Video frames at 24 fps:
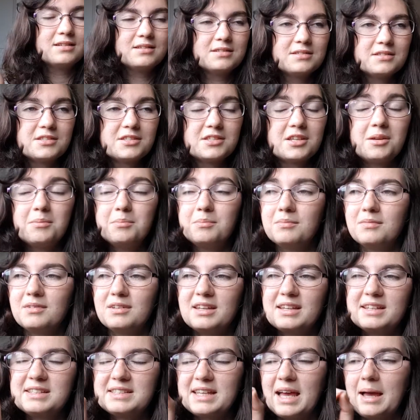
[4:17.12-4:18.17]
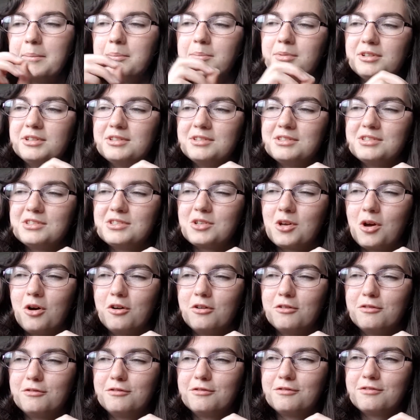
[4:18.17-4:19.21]
Some examples
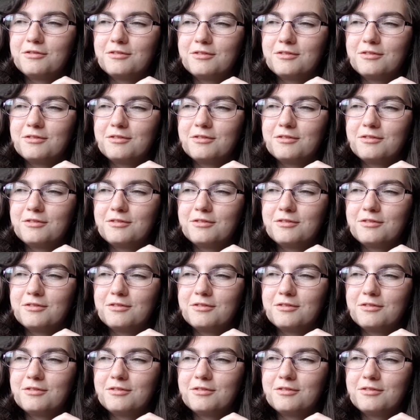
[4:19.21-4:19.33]
of